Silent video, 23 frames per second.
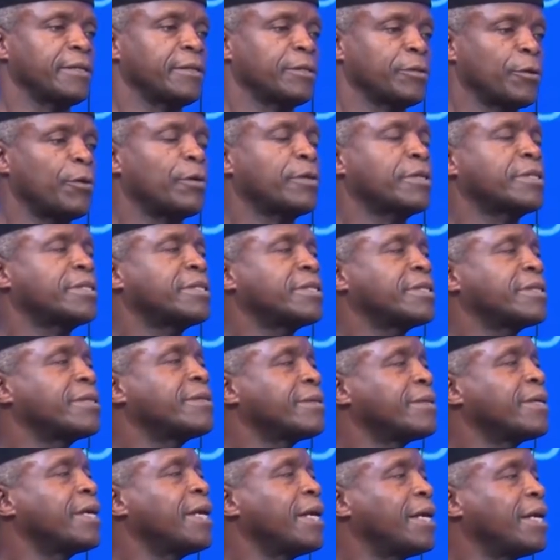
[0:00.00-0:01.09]
talked
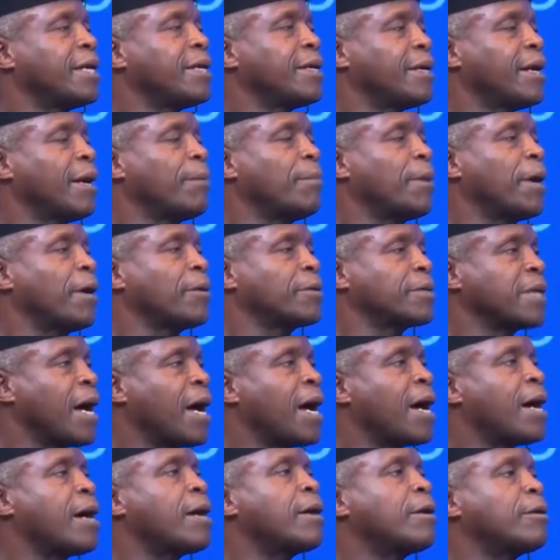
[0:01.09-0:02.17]
about
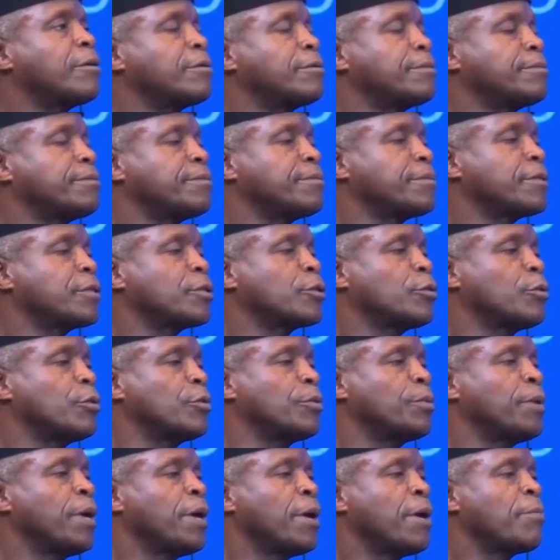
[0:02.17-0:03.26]
how
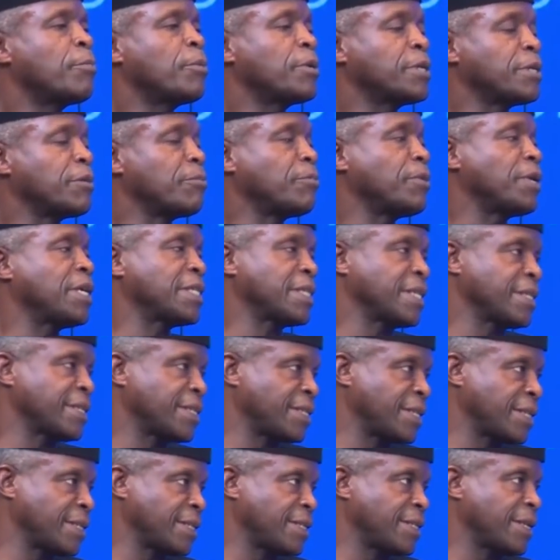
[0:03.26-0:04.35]
to put in place a
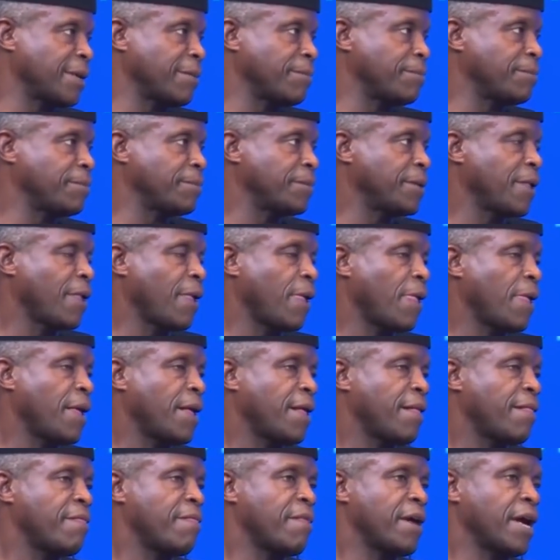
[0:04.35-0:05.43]
system
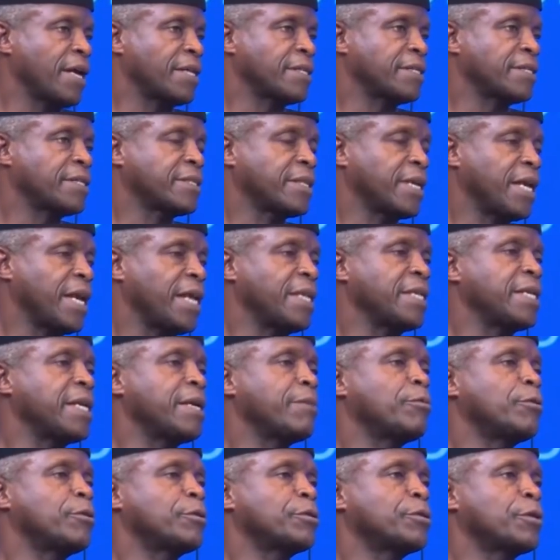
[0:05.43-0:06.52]
that
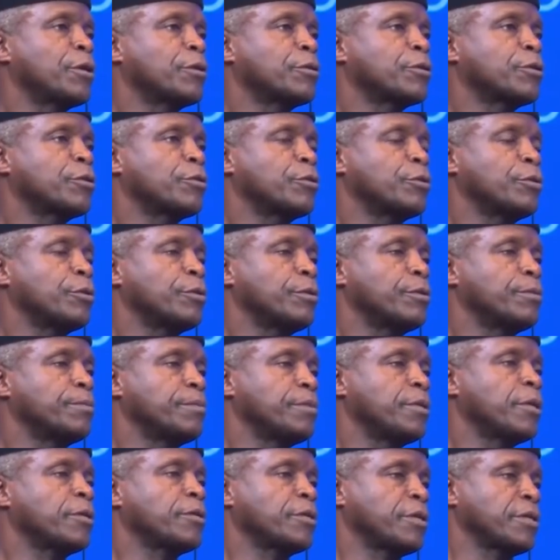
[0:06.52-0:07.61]
enables us to
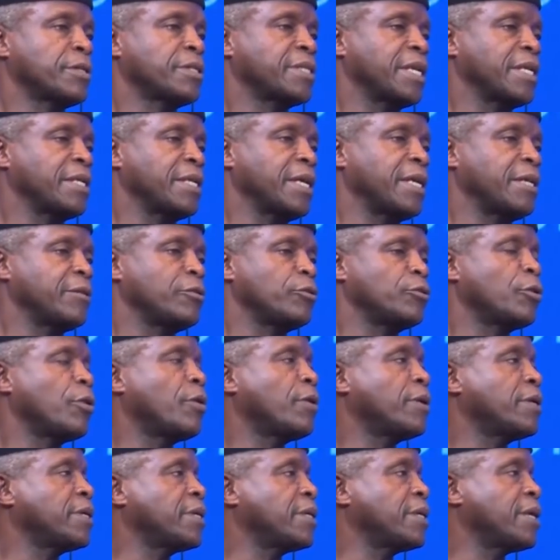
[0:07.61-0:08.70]
not just
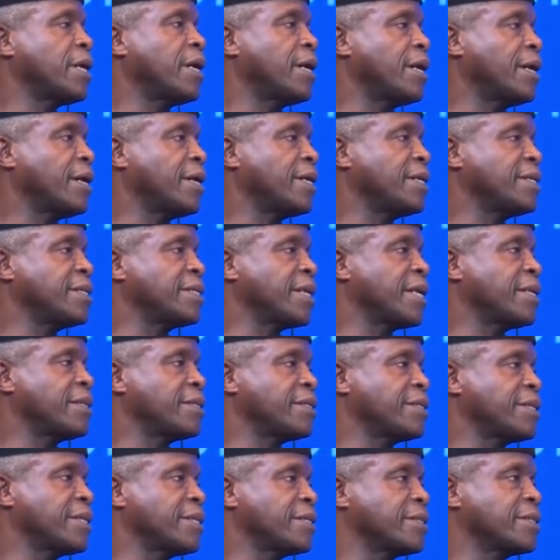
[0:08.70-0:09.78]
enjoy
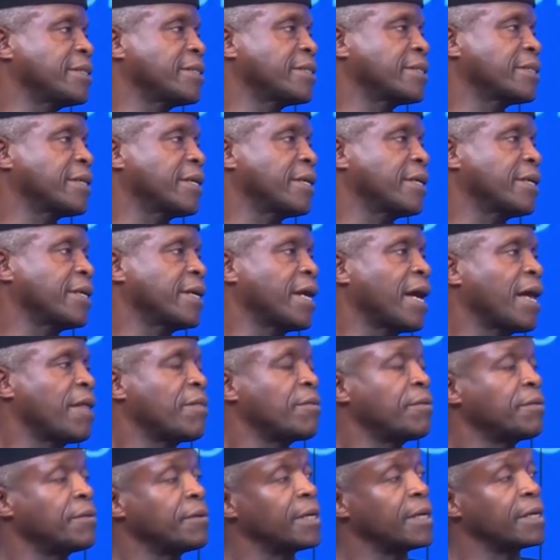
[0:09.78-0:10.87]
intelligence
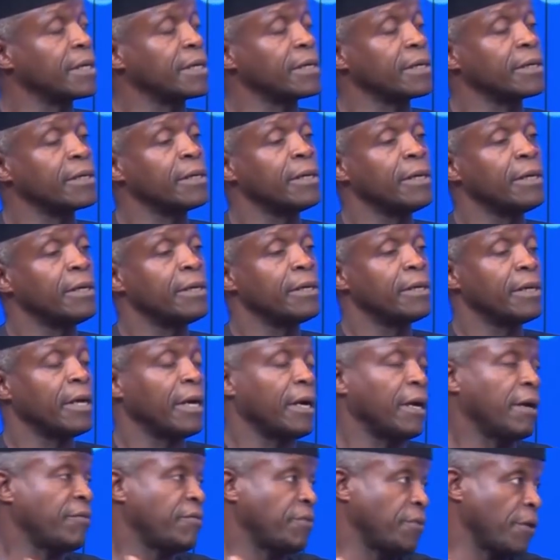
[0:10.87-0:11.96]
gathering
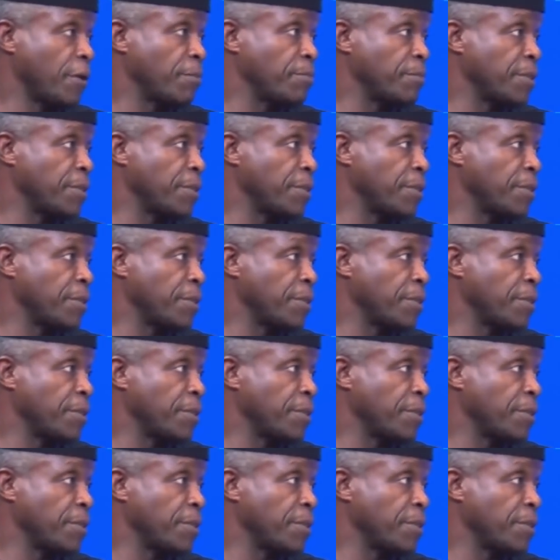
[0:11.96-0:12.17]
from